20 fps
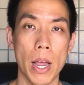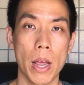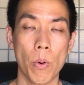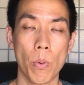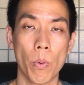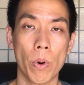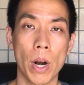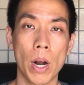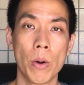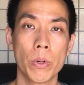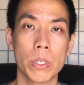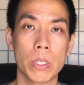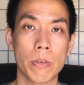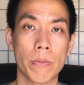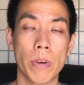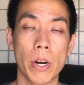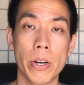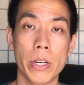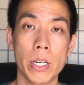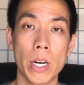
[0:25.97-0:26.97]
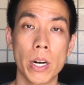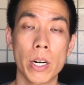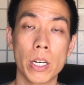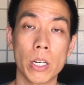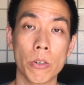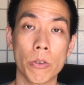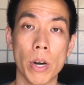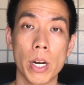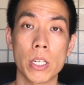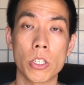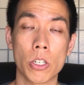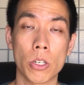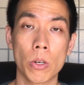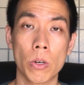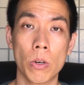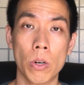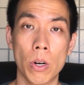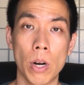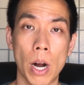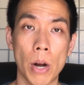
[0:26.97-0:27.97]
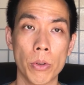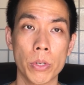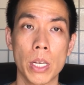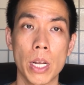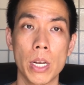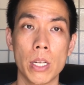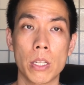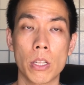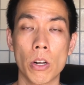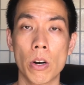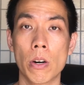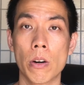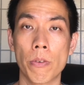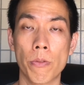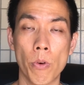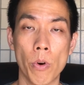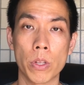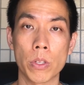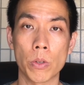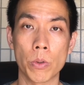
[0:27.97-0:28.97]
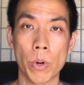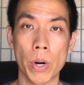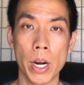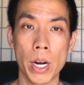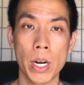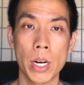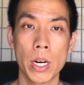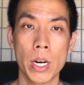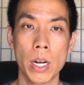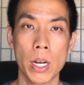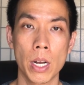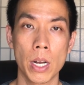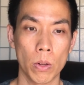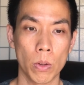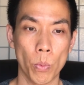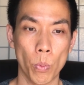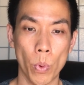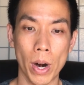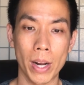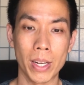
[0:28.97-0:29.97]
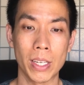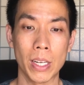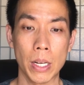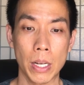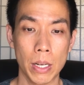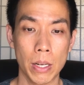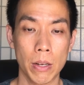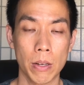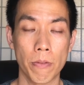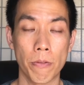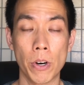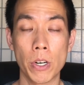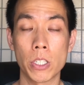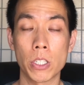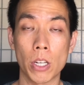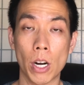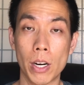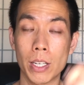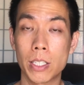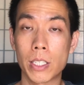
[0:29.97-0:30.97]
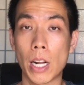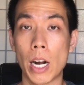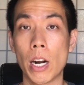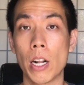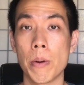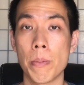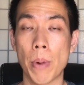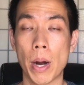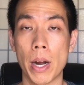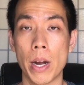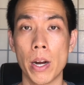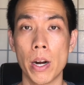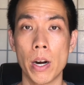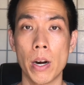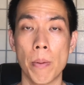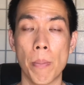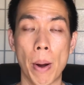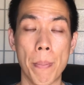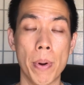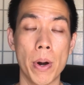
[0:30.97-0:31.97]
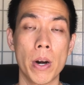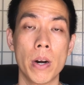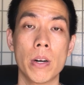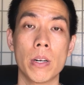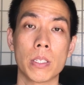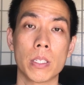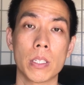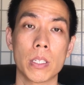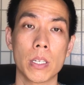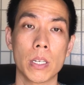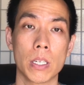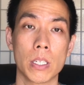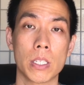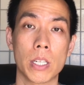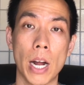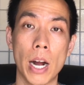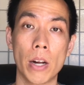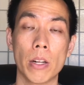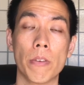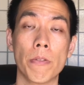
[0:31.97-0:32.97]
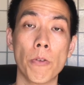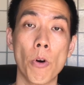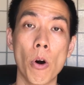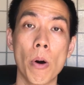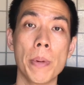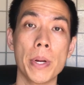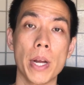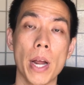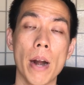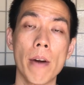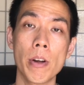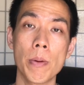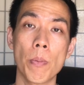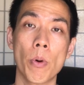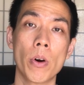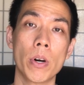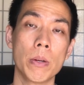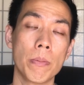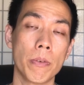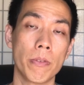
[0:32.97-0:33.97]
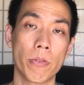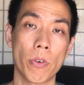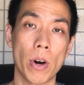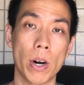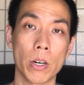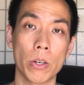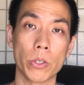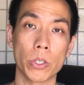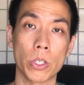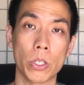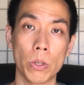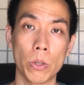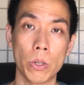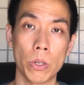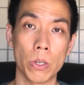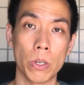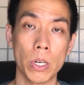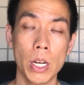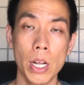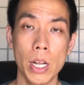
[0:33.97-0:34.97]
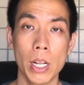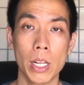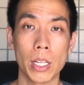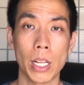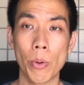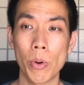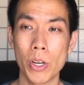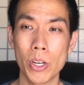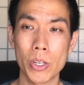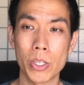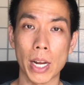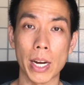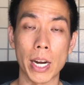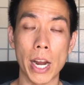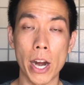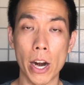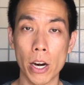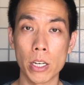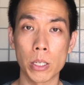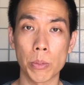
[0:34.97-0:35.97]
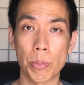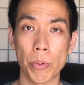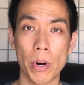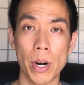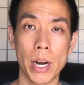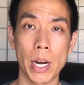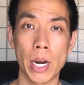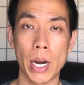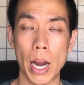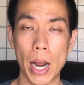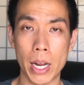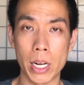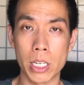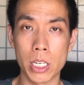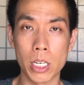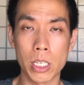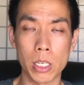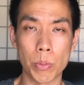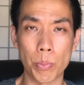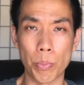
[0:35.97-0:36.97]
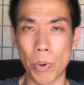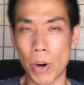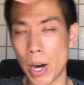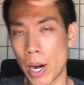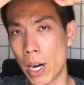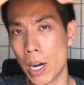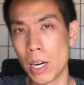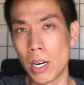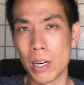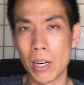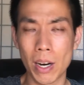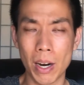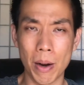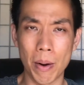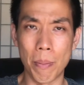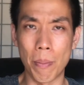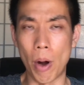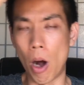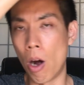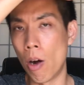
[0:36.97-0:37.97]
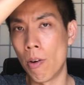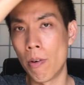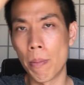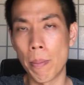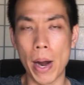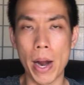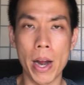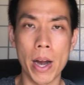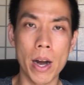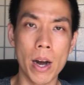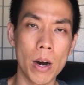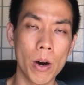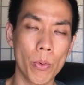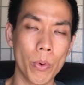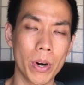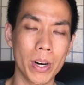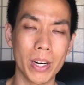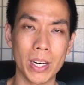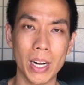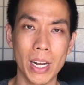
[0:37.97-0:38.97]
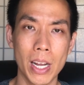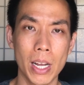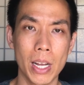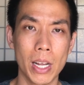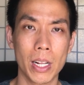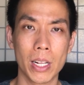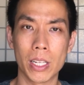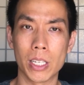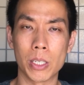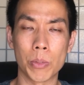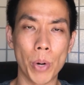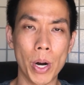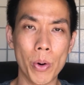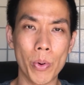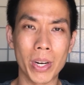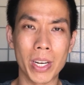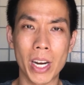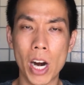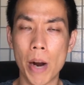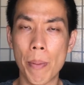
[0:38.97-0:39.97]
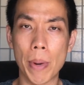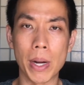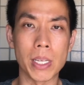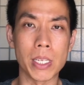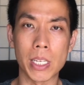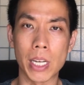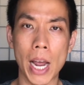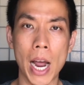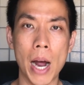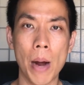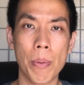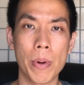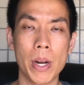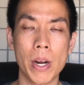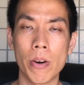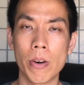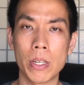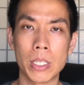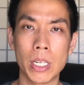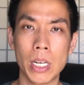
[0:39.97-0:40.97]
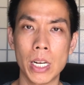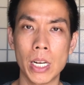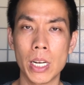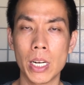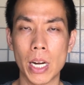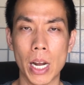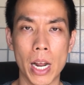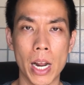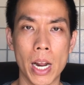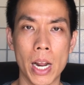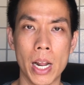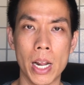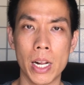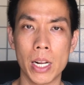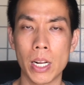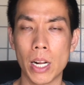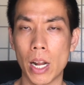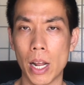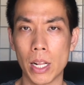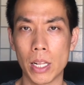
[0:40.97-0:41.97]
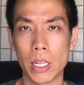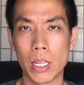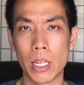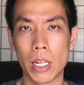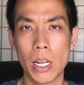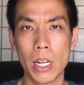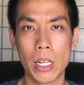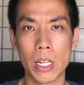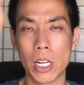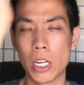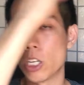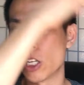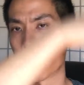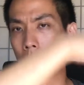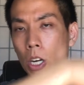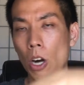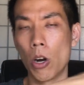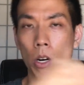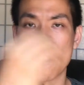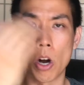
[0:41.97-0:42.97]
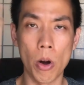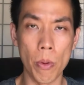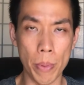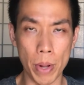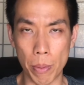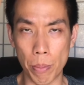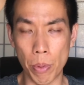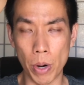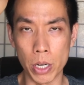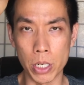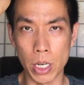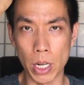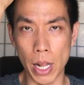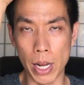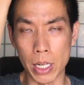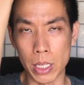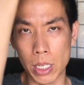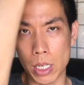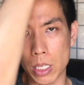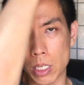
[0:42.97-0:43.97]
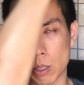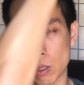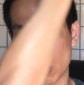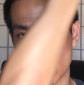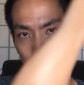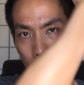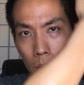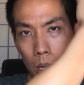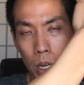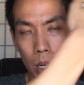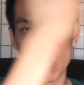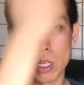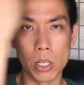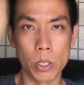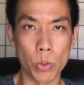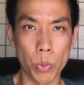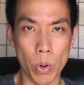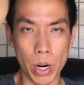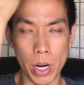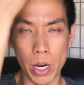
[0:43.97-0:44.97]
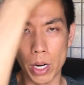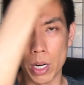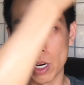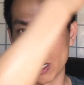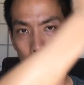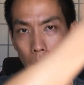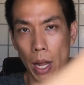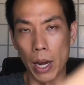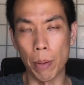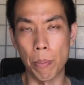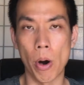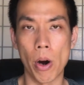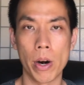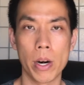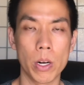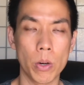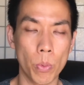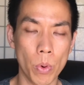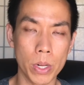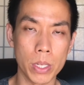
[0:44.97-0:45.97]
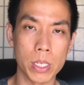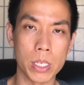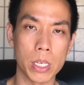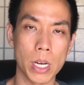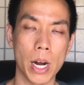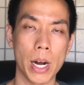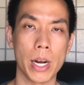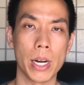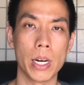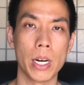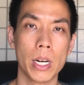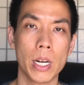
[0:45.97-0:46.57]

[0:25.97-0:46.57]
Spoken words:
When I was very young in grade school, I would say 3rd or 4th grade, when I first started styling my hair, my parents styled it for me. Every morning before I go to school, they would use like hairspray and just spray all over my hair where the spray would get on my scalp and everything, and they just go comb it, brush it like this way, like part to one side.